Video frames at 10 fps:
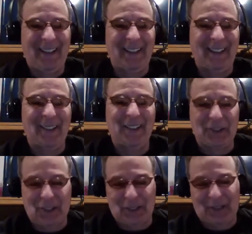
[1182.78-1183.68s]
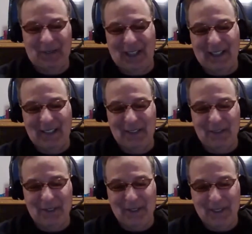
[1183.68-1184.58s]
Yeah, we're going to talk about him in
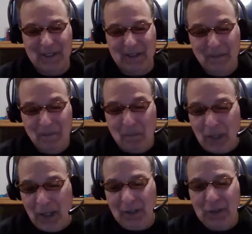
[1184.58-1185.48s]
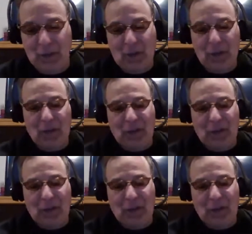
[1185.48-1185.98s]
a minute here. Yeah, 35.